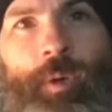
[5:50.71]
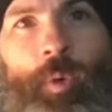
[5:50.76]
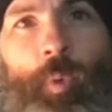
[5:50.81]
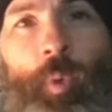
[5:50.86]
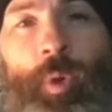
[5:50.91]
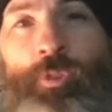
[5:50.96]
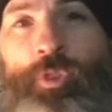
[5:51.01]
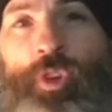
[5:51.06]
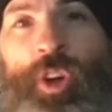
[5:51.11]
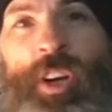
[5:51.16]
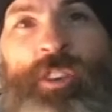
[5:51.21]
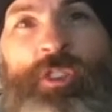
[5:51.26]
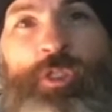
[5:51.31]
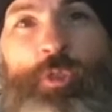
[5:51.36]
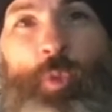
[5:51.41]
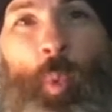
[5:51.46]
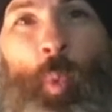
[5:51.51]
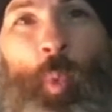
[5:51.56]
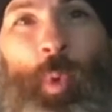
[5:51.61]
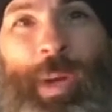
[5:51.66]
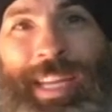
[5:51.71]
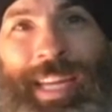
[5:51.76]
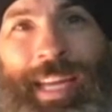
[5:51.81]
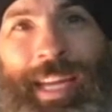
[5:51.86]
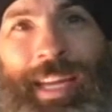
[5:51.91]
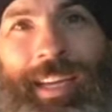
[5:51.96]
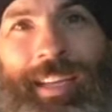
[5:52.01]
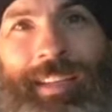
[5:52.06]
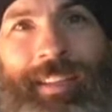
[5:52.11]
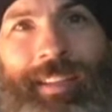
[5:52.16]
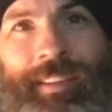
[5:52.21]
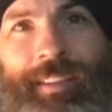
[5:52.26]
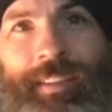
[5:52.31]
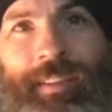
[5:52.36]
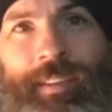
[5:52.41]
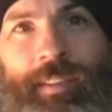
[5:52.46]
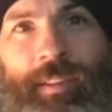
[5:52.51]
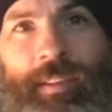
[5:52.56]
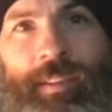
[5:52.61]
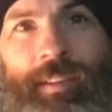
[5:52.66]
We tried just winging it
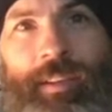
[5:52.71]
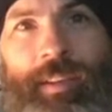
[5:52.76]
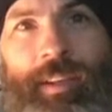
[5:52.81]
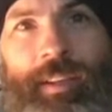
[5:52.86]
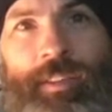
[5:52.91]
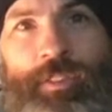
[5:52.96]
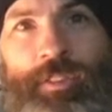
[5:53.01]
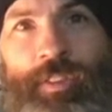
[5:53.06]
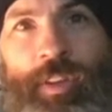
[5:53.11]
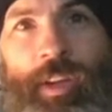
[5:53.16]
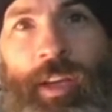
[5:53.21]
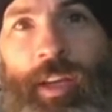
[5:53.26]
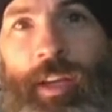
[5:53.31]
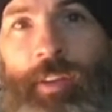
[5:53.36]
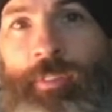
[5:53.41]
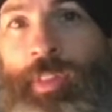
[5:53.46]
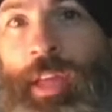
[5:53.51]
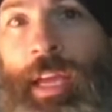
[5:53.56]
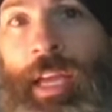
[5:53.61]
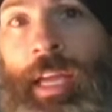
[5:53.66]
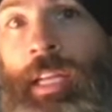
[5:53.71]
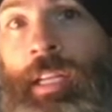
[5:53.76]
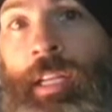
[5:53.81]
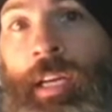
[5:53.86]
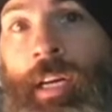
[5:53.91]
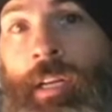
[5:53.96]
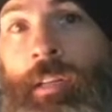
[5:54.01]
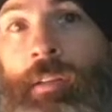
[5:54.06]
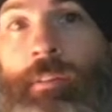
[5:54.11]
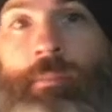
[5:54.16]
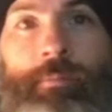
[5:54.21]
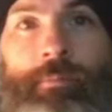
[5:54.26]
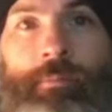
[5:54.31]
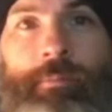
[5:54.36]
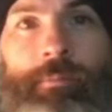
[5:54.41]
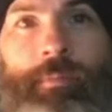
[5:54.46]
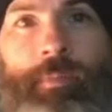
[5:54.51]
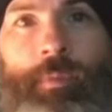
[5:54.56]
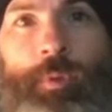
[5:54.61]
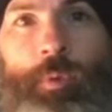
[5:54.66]
and seeing if they get done,
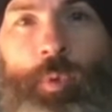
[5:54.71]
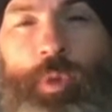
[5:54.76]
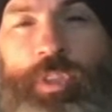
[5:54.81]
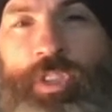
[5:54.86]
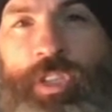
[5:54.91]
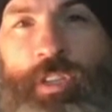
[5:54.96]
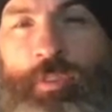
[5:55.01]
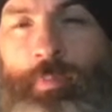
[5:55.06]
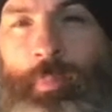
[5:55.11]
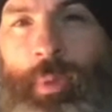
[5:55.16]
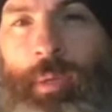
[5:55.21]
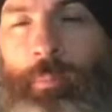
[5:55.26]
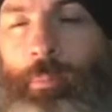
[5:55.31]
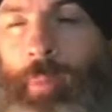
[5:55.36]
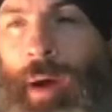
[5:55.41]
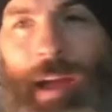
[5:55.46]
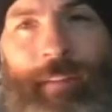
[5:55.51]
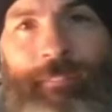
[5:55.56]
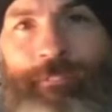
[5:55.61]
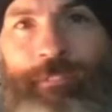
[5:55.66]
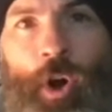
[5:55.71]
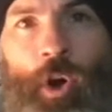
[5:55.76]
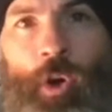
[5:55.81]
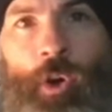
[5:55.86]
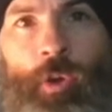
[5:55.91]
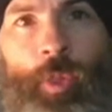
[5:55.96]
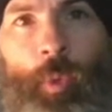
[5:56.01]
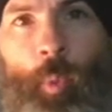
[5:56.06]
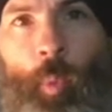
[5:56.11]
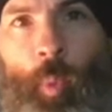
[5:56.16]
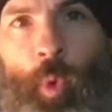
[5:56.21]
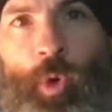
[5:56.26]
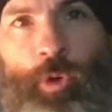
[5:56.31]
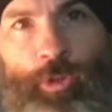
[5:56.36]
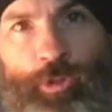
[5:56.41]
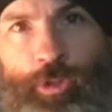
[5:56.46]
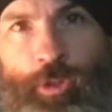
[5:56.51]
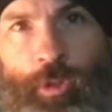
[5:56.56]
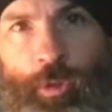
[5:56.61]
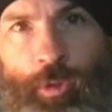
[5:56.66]
which has been by far the
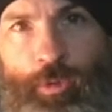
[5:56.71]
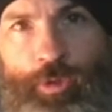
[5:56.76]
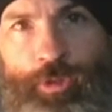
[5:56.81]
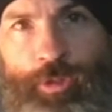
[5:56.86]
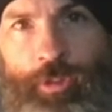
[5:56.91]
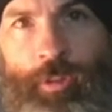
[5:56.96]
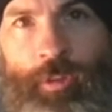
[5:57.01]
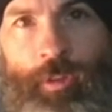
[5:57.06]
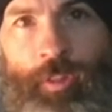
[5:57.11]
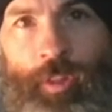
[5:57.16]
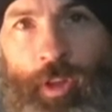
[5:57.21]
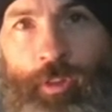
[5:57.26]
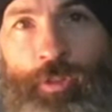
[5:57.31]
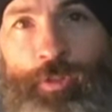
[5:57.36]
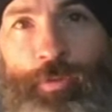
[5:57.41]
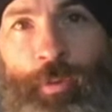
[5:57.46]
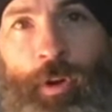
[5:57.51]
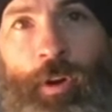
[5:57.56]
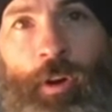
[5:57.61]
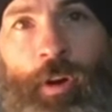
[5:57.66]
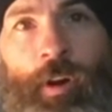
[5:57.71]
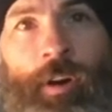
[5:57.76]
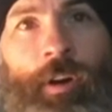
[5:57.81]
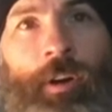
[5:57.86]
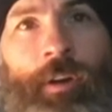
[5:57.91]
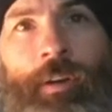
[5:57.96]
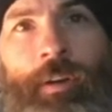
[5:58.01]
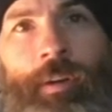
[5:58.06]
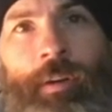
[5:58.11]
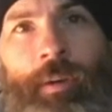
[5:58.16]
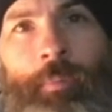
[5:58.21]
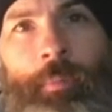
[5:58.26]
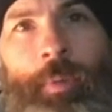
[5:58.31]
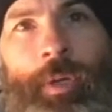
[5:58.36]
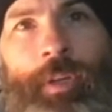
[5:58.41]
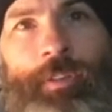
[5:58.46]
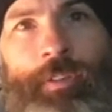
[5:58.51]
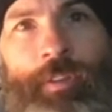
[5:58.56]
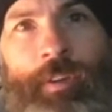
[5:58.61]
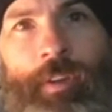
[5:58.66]
worst solution thus far,
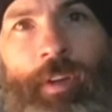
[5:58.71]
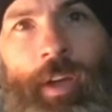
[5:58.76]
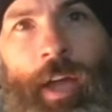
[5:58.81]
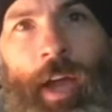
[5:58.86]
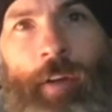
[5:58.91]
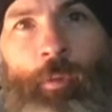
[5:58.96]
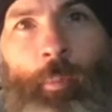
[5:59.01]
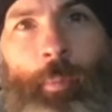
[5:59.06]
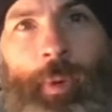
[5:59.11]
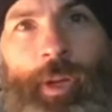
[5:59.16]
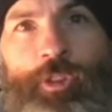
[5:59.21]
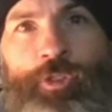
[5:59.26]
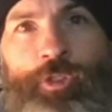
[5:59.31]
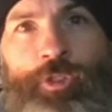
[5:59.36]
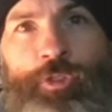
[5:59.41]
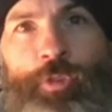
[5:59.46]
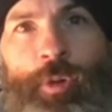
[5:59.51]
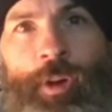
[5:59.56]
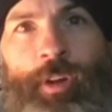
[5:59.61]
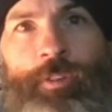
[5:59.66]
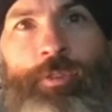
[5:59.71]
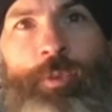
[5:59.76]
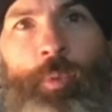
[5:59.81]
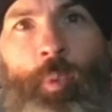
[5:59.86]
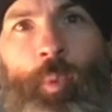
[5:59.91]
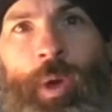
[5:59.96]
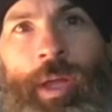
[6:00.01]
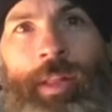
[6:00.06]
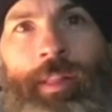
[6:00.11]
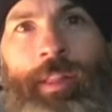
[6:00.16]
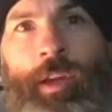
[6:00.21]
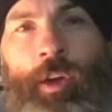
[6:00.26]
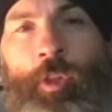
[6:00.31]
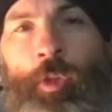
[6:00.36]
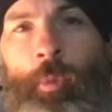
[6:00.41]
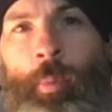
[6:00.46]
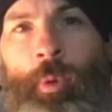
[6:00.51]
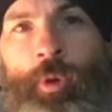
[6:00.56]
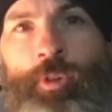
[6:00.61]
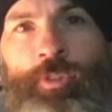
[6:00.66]
because everybody just tries to wait the
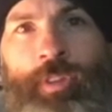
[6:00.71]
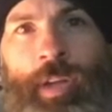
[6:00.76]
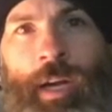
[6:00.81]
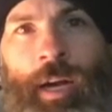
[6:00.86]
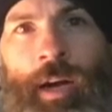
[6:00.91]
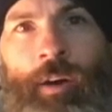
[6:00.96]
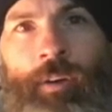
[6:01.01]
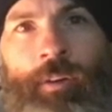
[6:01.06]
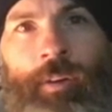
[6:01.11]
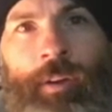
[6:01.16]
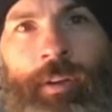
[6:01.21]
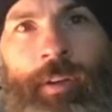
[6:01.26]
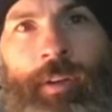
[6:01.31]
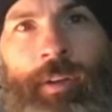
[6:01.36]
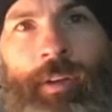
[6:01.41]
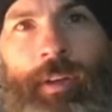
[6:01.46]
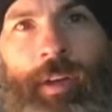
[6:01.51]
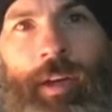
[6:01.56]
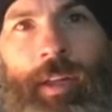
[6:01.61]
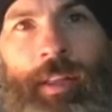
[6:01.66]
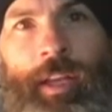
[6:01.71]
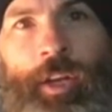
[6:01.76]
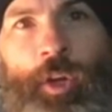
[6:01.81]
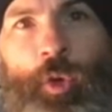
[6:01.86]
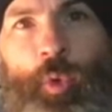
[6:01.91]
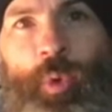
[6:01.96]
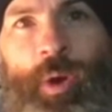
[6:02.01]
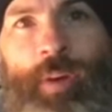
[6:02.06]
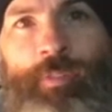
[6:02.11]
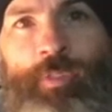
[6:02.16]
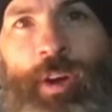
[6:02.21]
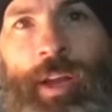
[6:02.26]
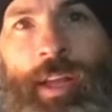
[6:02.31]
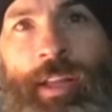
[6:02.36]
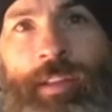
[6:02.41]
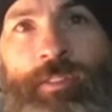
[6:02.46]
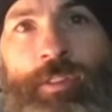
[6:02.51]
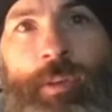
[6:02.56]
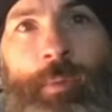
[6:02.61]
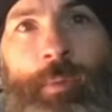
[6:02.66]
other person out, and then whoever
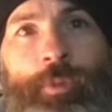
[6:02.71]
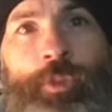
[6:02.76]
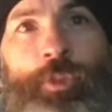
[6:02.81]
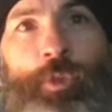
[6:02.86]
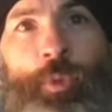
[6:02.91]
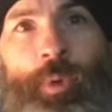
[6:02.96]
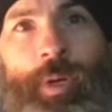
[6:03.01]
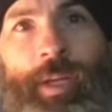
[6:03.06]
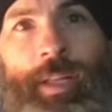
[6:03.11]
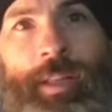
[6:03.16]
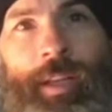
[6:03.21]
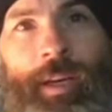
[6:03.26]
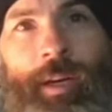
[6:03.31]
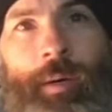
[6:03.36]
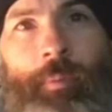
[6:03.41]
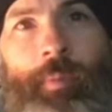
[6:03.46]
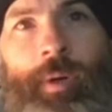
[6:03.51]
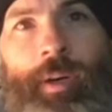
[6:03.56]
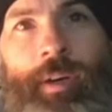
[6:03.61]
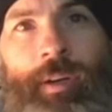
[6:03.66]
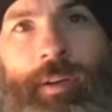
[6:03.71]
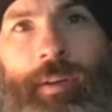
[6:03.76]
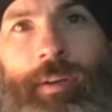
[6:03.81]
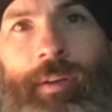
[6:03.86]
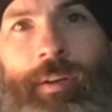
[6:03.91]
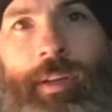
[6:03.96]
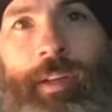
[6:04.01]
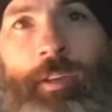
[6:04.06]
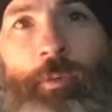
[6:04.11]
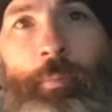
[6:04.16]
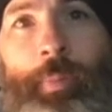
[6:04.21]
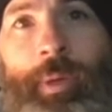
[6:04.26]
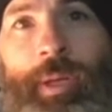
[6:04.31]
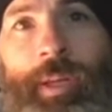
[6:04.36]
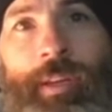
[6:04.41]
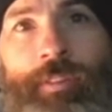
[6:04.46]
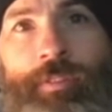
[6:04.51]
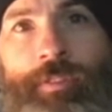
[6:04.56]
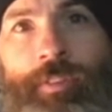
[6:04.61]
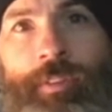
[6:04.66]
ends doing them gets
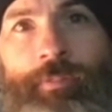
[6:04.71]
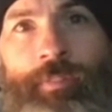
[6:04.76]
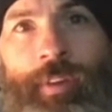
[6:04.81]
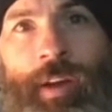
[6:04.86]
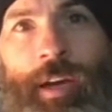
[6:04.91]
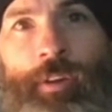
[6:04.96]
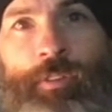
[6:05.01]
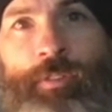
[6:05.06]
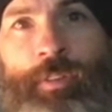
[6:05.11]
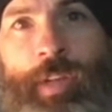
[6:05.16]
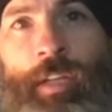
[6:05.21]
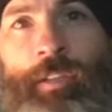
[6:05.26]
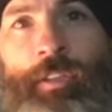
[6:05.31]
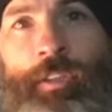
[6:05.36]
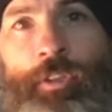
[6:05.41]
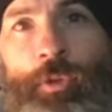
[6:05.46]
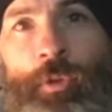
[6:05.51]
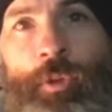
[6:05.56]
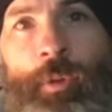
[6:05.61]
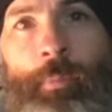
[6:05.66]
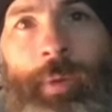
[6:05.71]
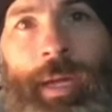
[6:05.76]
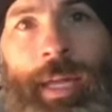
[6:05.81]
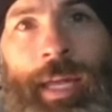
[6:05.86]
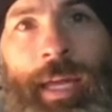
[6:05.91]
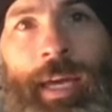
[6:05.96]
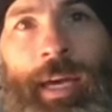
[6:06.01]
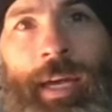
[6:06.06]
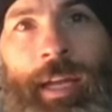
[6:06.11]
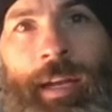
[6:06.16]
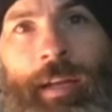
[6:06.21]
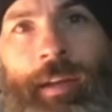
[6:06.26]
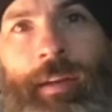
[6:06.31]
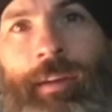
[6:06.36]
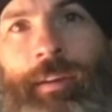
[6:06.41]
pissed and vows not to do them again